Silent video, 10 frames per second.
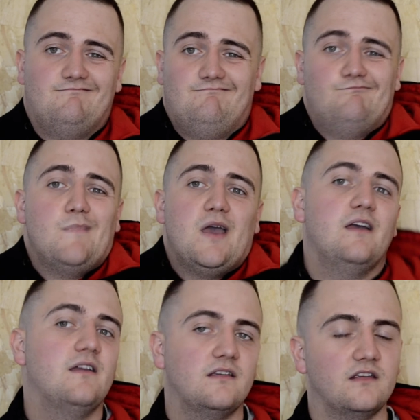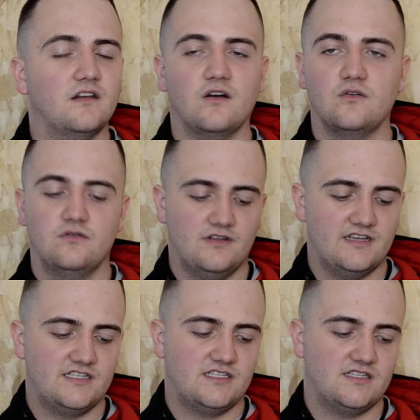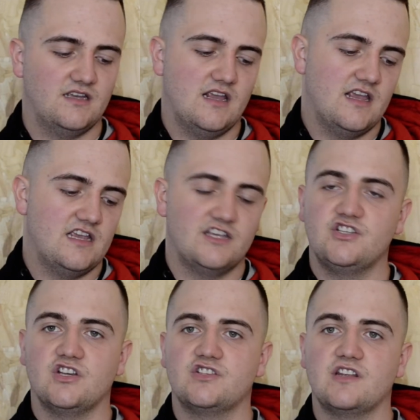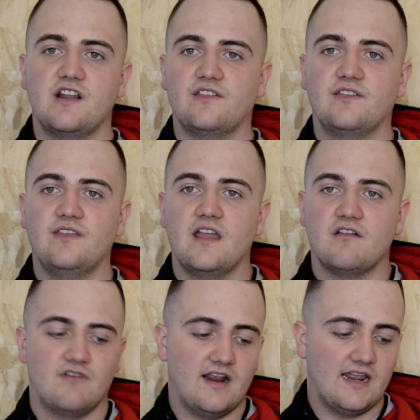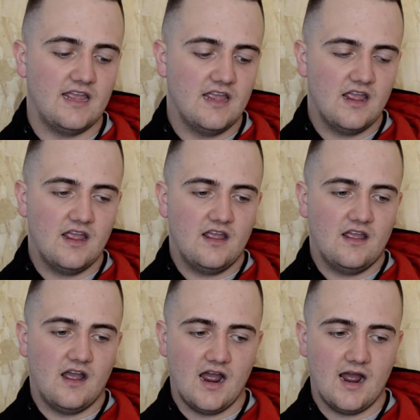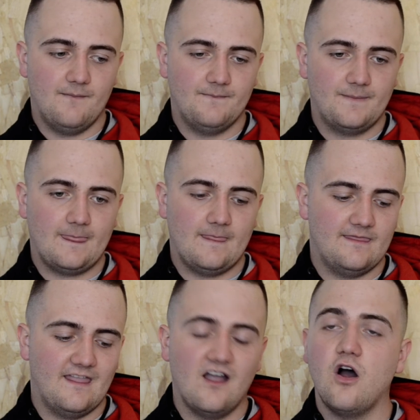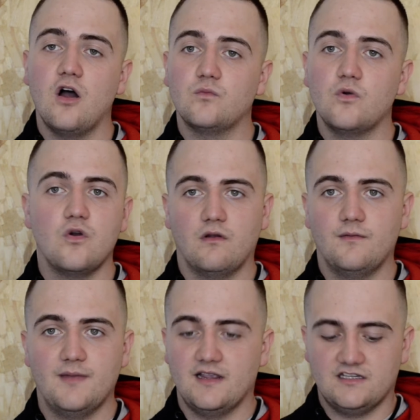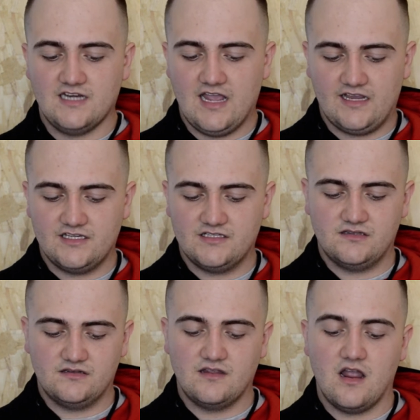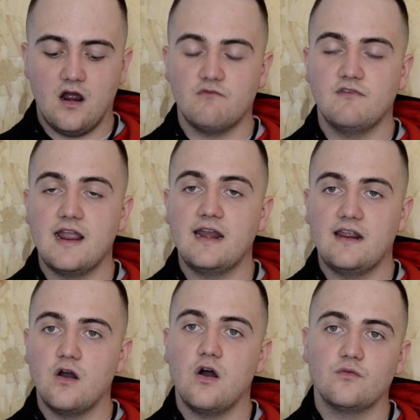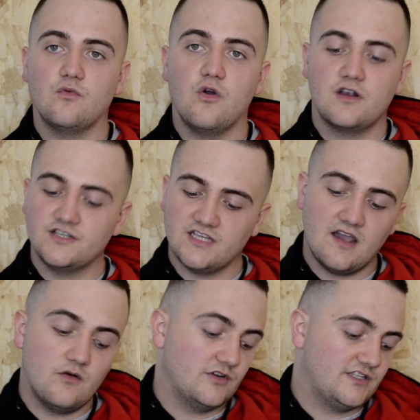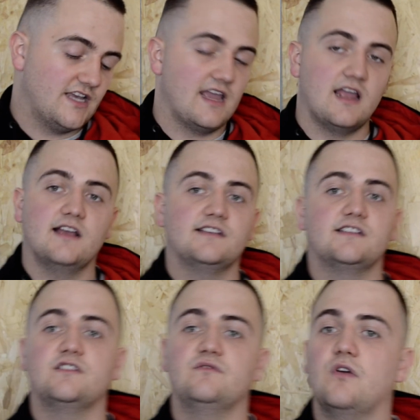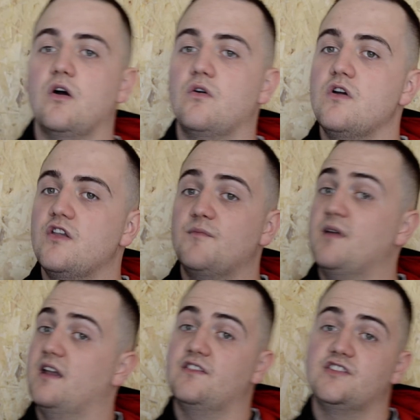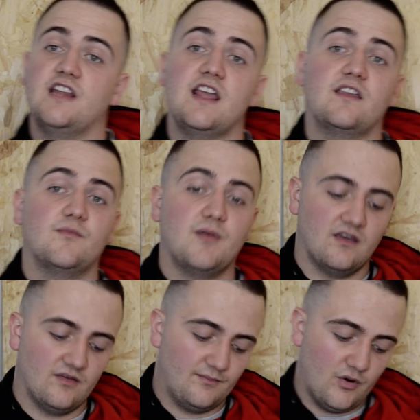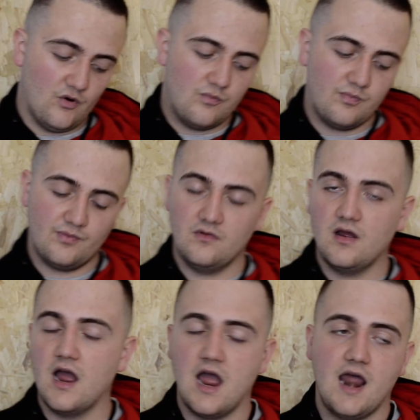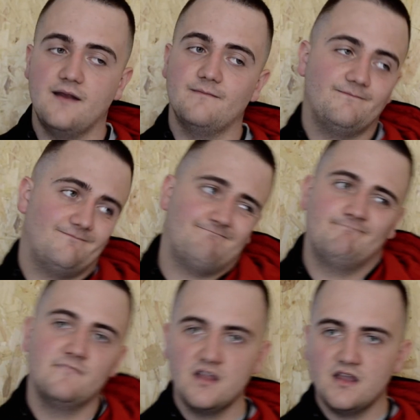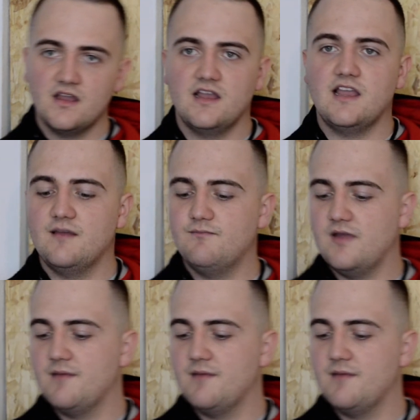meh, you know, it's just another thing really. They're hard work, big snakes. They are really hard work. As I always say, guys, as you know, the bigger the snake, the bigger the poop, and it